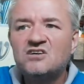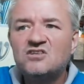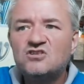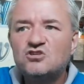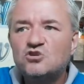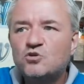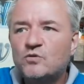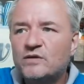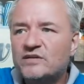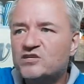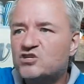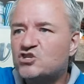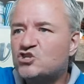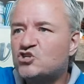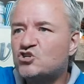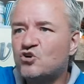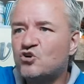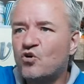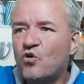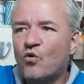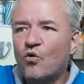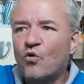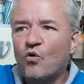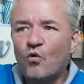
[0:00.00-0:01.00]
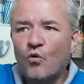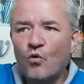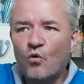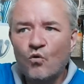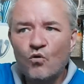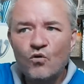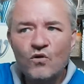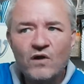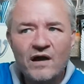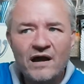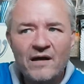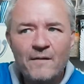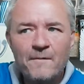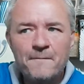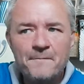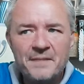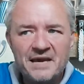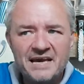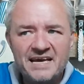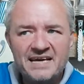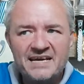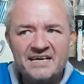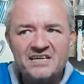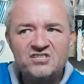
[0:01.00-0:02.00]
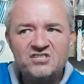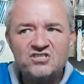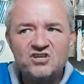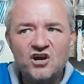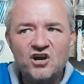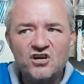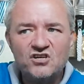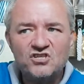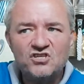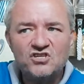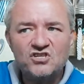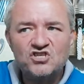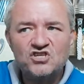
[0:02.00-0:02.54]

to ensure all our beers are